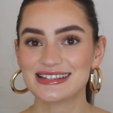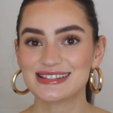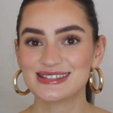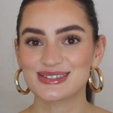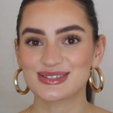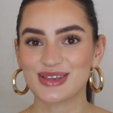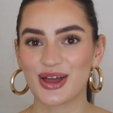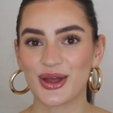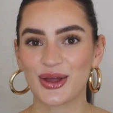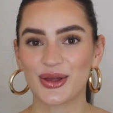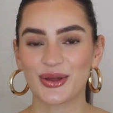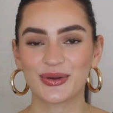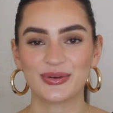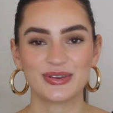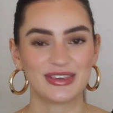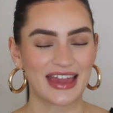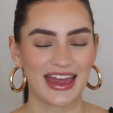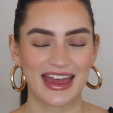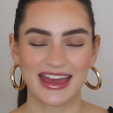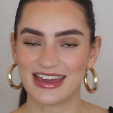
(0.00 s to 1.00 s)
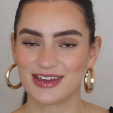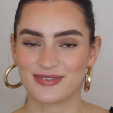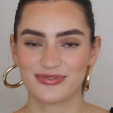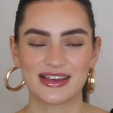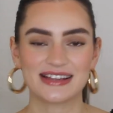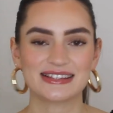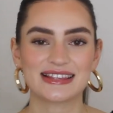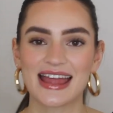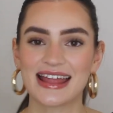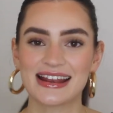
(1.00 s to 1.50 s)
So yeah, if
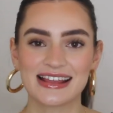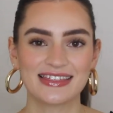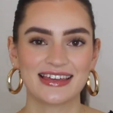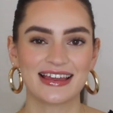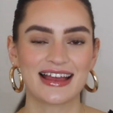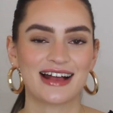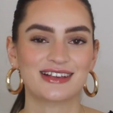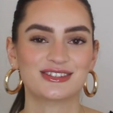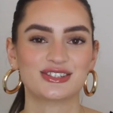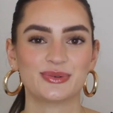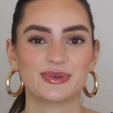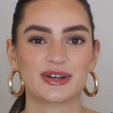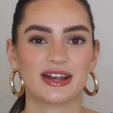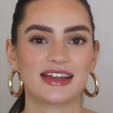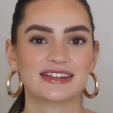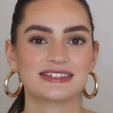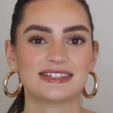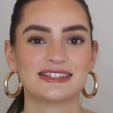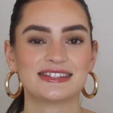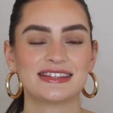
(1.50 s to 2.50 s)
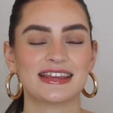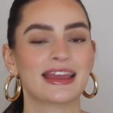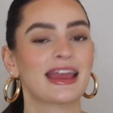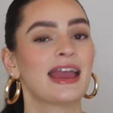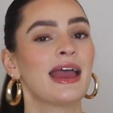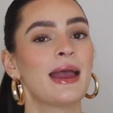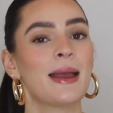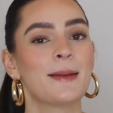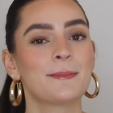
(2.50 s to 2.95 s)
there's anything else you would like to see,